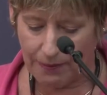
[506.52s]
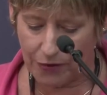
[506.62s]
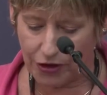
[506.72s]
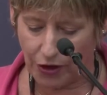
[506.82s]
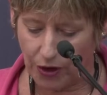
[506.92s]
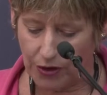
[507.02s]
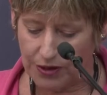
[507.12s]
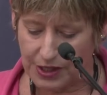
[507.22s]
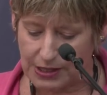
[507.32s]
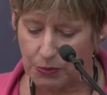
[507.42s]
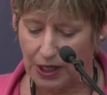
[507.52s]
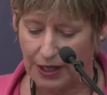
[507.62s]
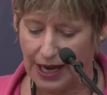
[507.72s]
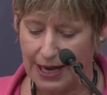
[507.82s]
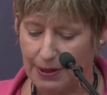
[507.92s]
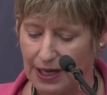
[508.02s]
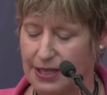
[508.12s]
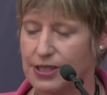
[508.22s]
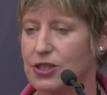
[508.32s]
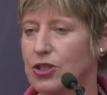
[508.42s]
So this will enable
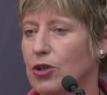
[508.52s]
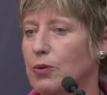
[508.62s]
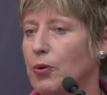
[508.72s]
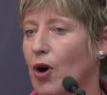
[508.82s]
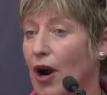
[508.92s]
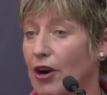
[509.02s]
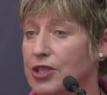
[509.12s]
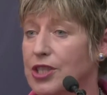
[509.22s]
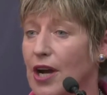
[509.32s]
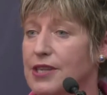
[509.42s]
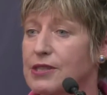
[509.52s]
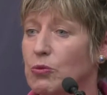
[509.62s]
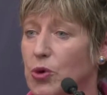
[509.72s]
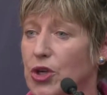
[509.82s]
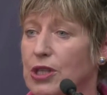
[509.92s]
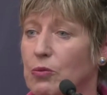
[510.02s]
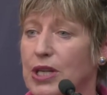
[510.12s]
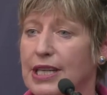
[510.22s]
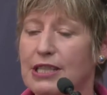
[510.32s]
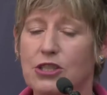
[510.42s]
us to prioritise the work that we
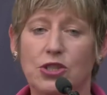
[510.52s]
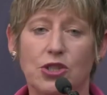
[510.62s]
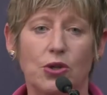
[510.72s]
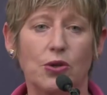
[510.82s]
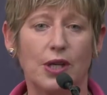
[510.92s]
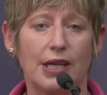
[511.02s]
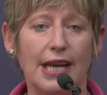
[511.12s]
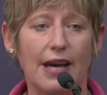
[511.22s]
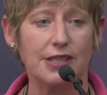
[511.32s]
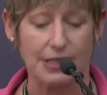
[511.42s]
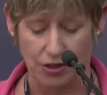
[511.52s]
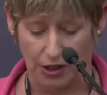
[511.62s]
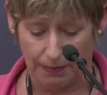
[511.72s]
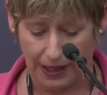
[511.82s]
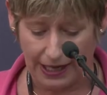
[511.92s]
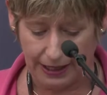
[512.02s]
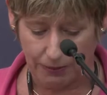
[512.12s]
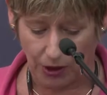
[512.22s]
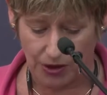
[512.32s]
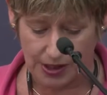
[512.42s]
need to do in our district planning
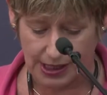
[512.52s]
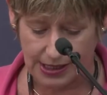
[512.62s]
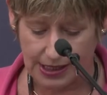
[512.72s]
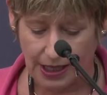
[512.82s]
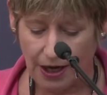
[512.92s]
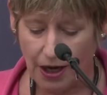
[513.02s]
process.